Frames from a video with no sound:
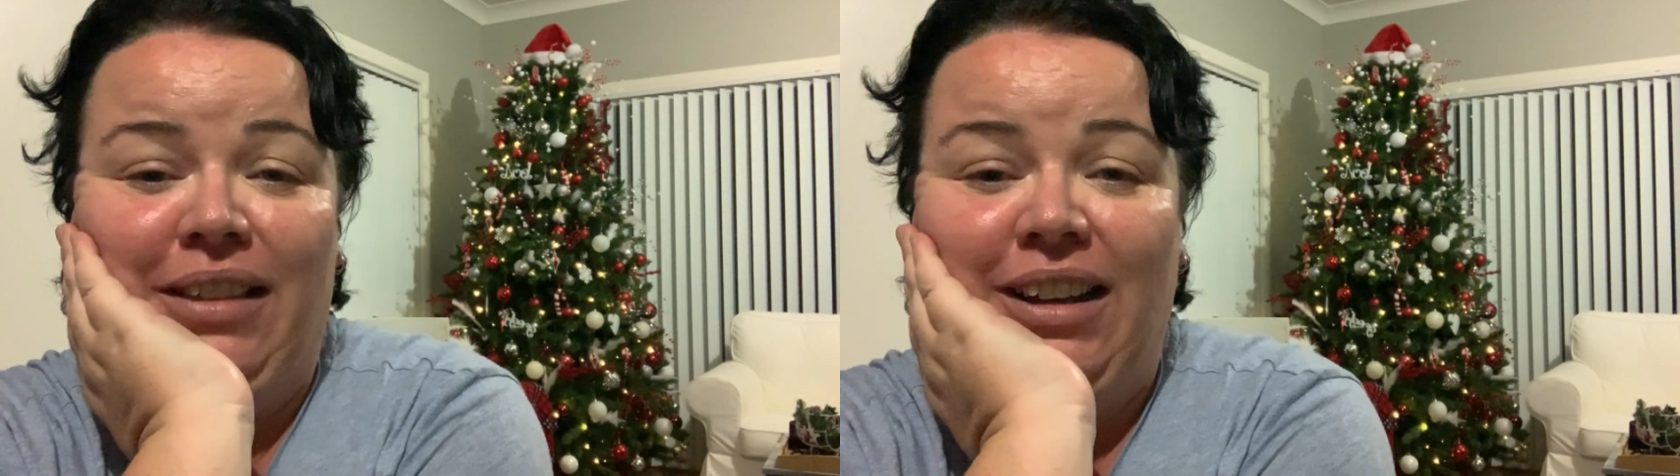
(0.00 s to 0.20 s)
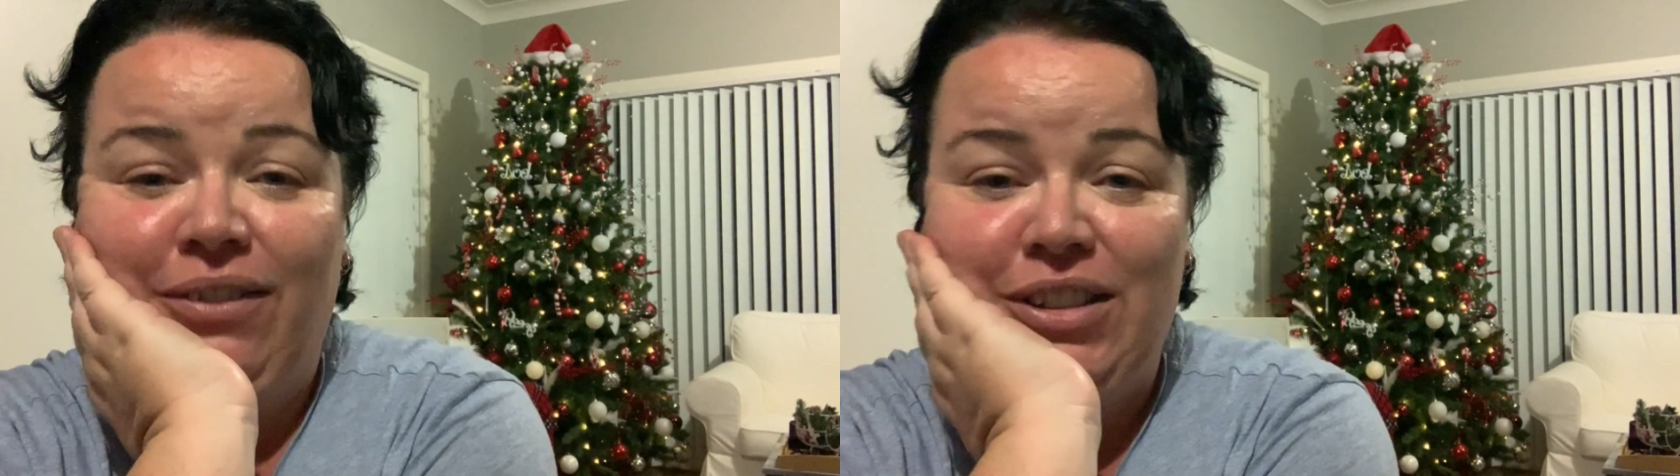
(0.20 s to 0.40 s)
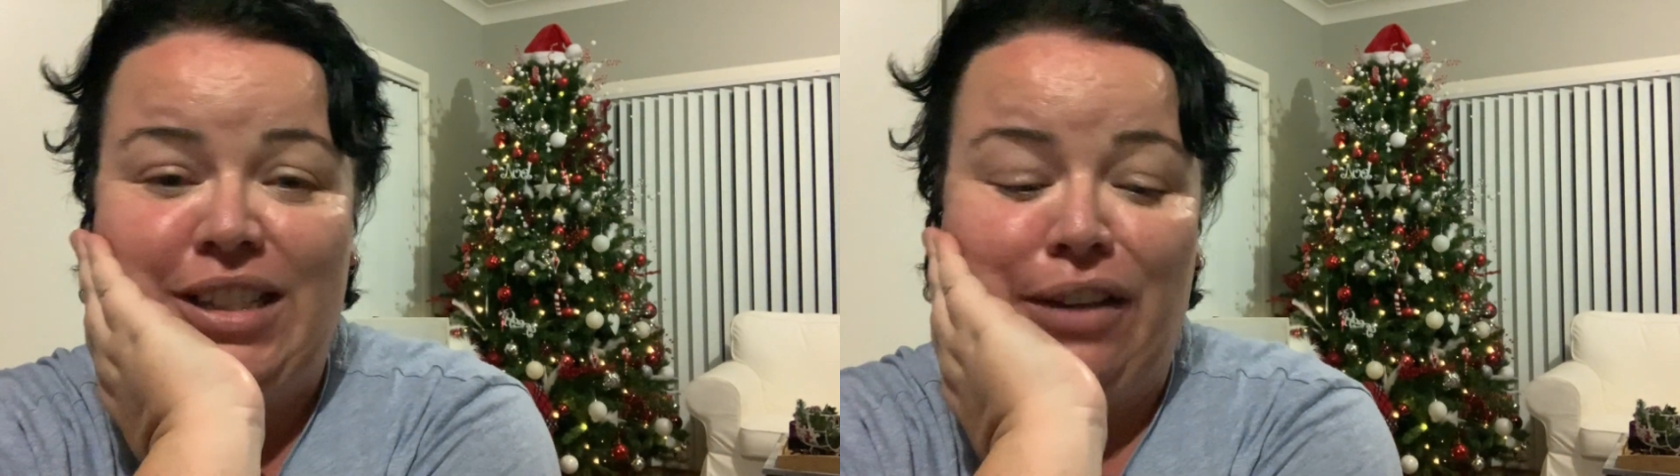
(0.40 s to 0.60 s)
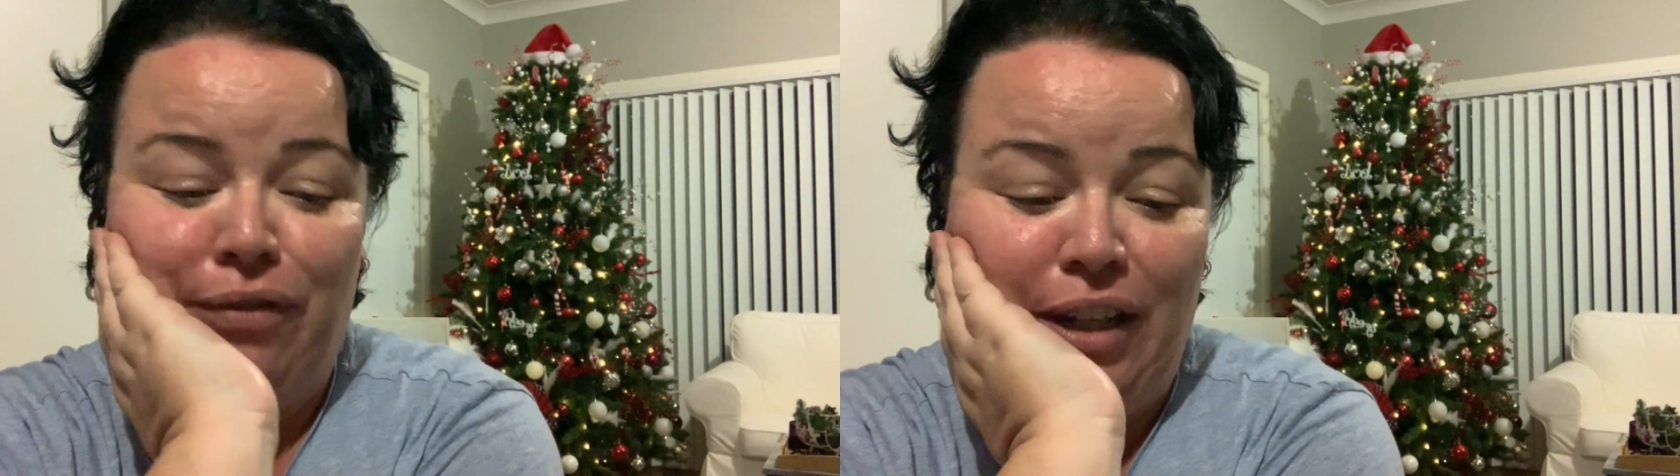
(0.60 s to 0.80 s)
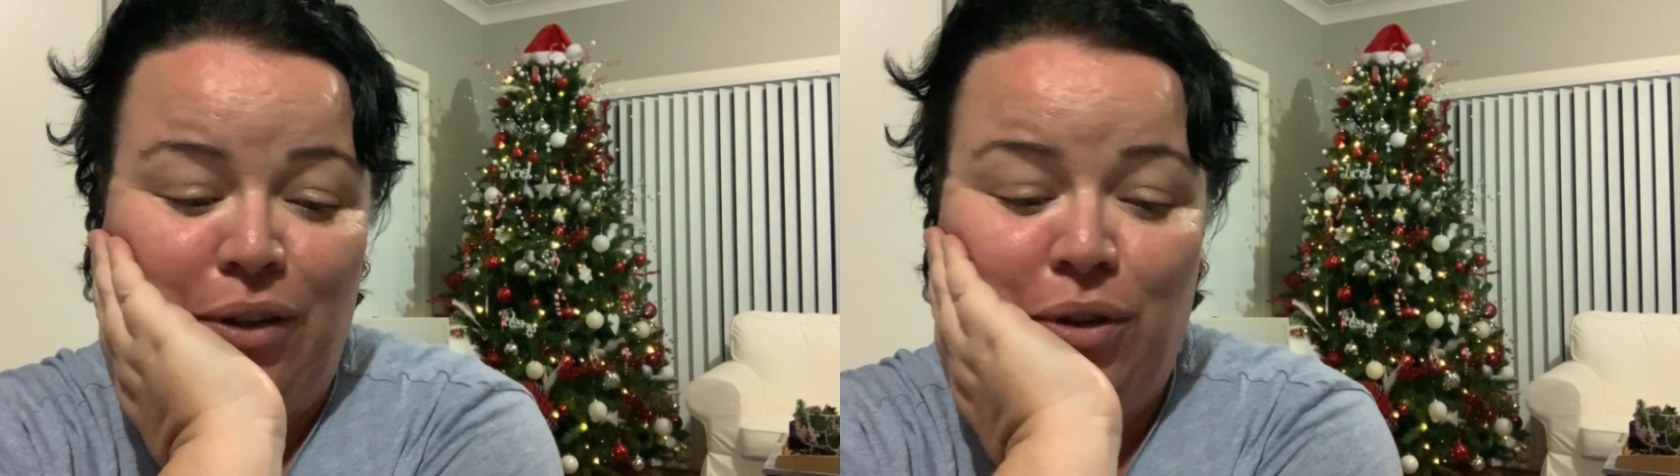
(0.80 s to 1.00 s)
that was
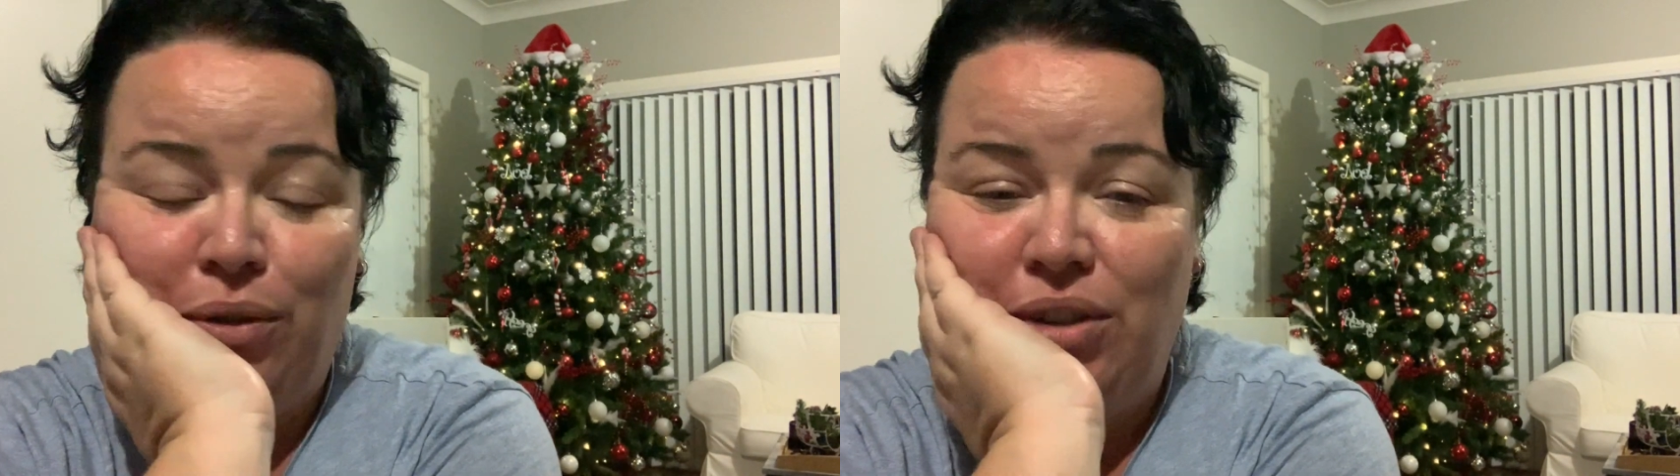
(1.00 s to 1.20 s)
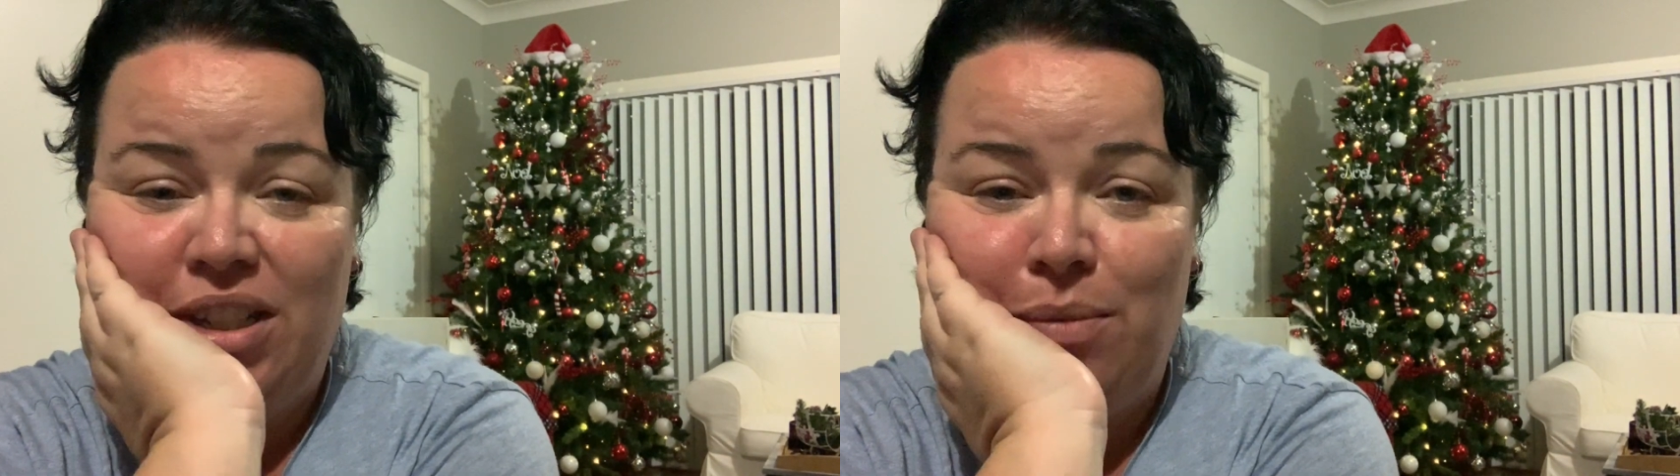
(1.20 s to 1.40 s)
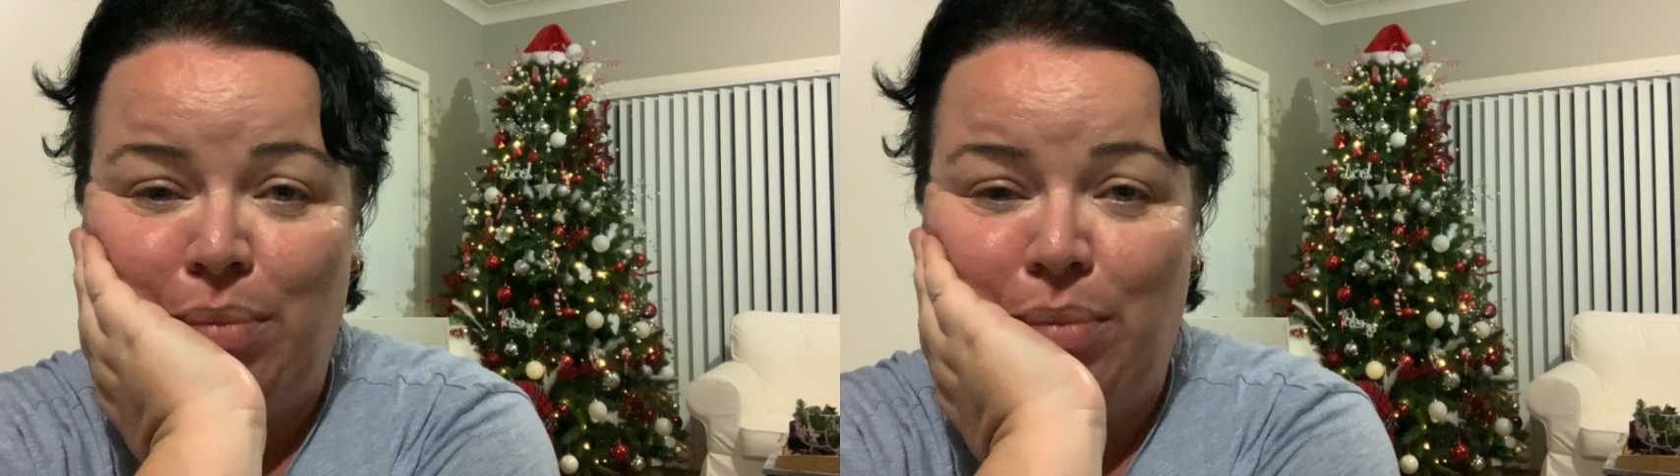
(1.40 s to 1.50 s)
definitely all just